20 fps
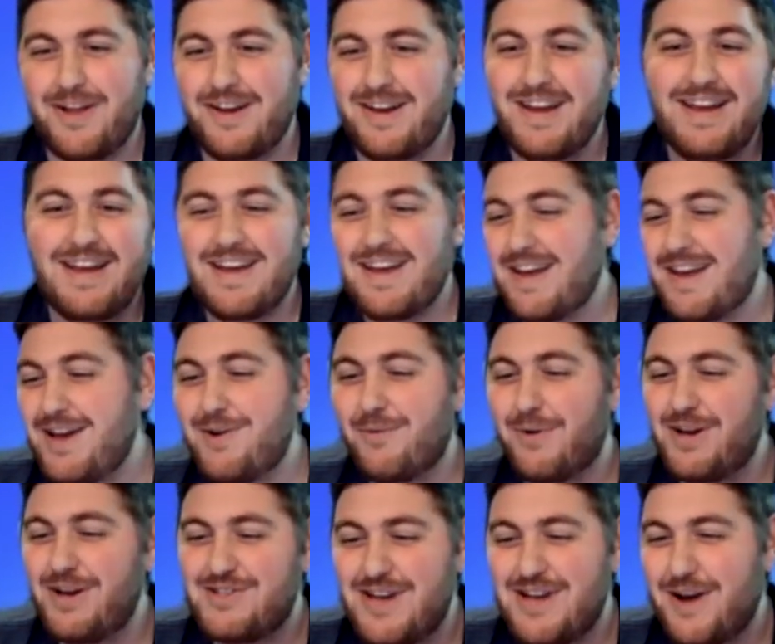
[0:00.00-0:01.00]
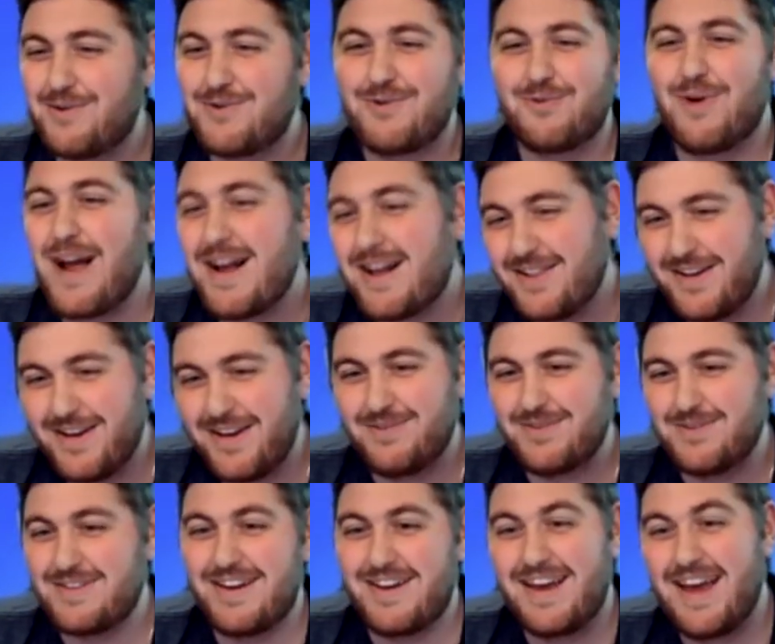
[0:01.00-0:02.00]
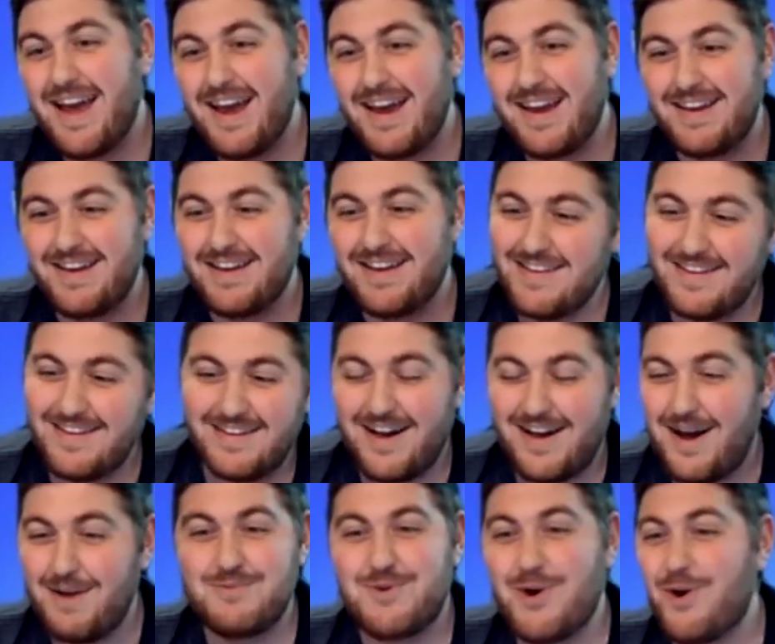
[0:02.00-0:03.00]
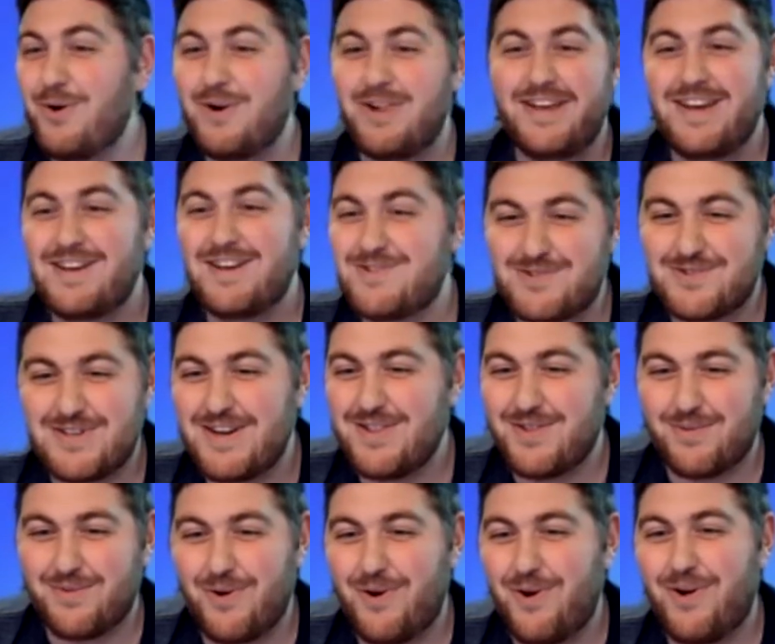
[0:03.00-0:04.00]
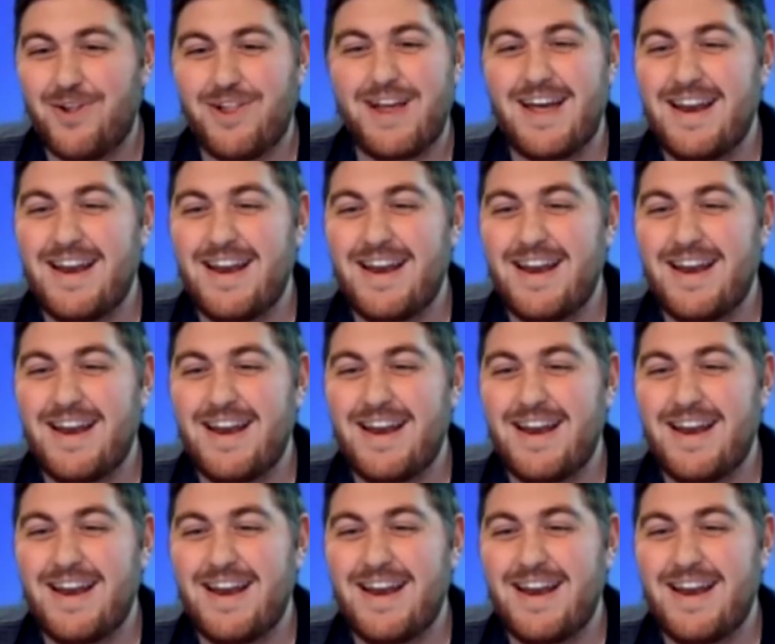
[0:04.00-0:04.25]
and he reached out directly and was like, hey, I'm totally interested in the role.